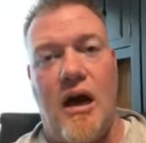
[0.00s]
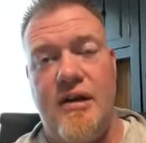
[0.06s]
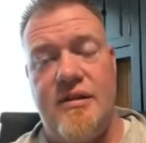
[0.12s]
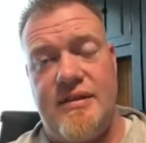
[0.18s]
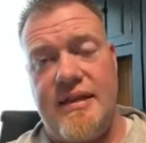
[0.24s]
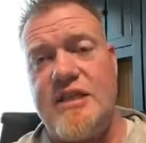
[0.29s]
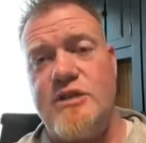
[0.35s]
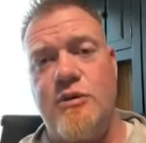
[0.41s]

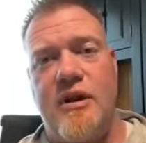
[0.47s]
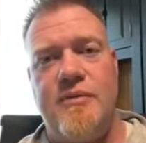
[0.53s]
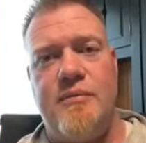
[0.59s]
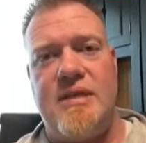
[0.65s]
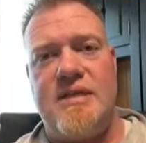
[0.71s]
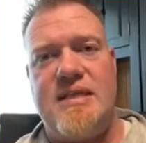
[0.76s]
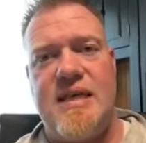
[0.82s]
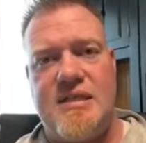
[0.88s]
I that's what
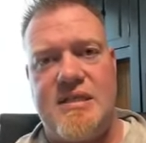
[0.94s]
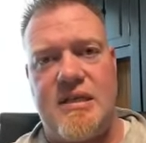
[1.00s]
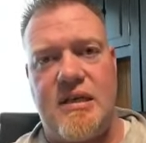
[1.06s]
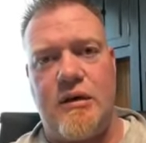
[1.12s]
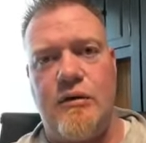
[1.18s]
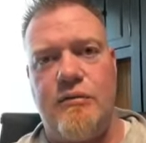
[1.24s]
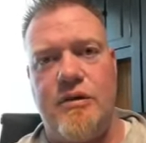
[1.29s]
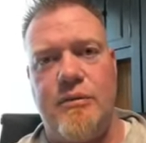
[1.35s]
I've been
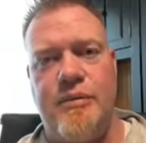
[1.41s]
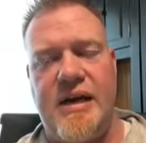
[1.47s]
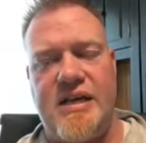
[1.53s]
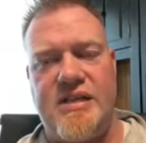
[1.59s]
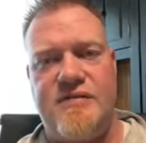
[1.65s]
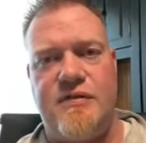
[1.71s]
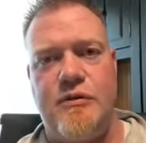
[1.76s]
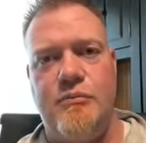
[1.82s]
testing over the
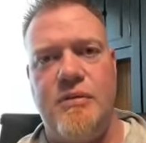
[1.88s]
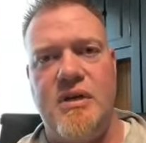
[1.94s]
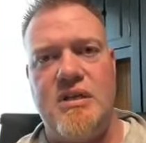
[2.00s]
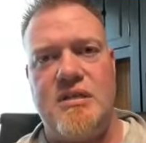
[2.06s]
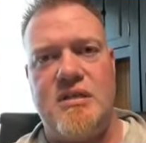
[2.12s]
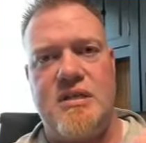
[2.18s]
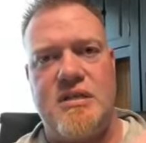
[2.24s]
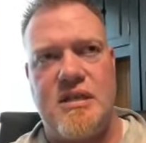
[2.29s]
past few
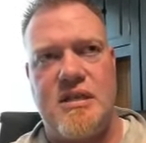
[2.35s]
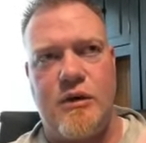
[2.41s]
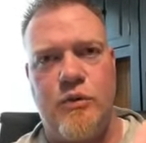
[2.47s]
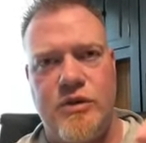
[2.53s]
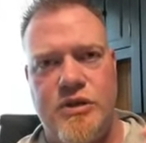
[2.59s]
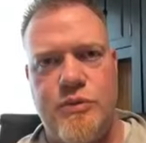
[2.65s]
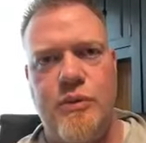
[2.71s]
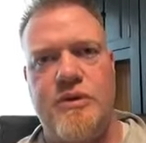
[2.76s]
months is like
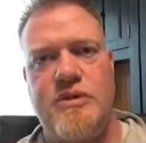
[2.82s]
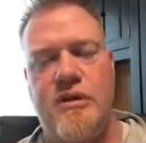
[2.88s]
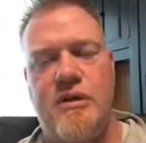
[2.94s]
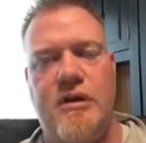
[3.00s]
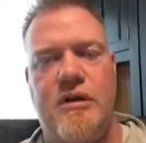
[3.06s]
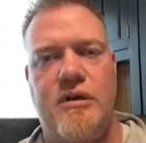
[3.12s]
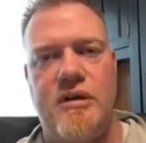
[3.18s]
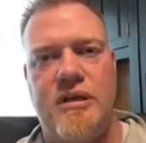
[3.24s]
which ones are
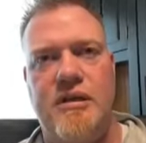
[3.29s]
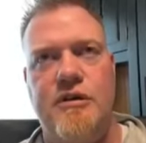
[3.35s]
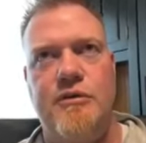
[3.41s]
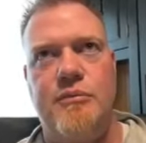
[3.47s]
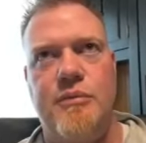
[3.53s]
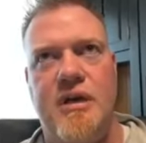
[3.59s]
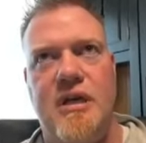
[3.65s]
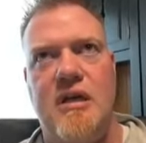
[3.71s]
going to
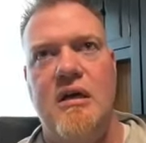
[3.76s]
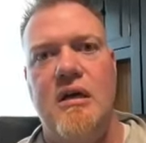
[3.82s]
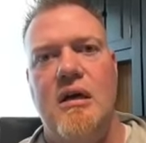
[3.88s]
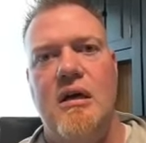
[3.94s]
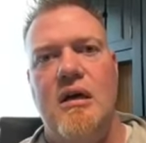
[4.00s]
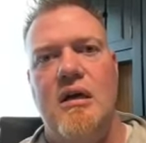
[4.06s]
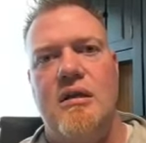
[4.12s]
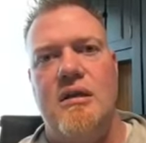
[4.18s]
yield me
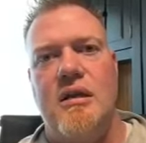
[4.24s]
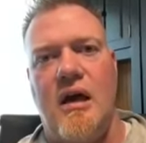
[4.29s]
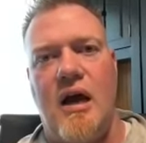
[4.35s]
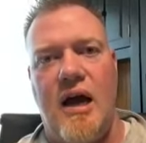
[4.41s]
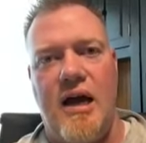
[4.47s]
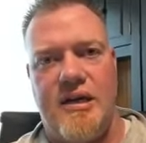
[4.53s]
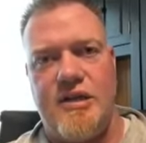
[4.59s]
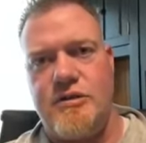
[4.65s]
the
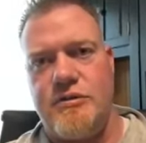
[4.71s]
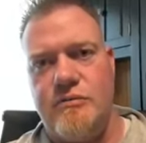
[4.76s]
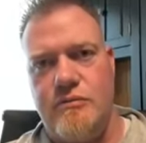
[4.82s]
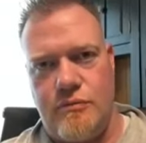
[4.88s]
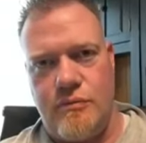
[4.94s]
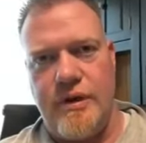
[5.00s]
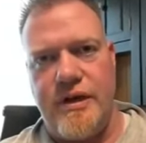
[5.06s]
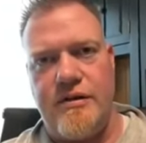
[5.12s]
highest
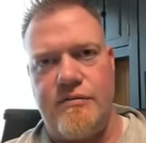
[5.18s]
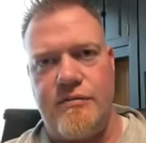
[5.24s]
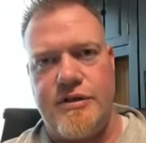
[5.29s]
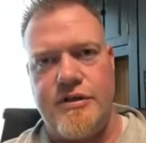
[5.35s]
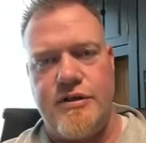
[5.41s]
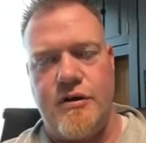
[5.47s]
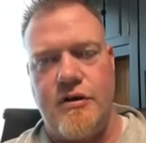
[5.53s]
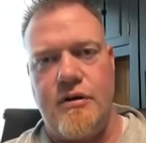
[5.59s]
rate of
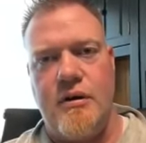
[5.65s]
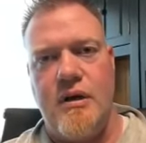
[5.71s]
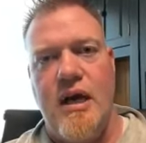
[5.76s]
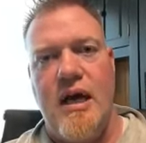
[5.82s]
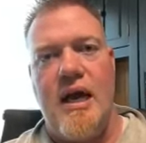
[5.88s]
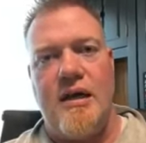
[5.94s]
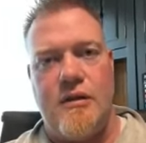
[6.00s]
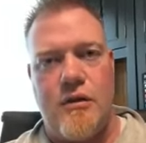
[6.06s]
return,
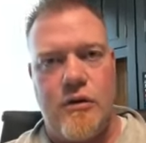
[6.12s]
and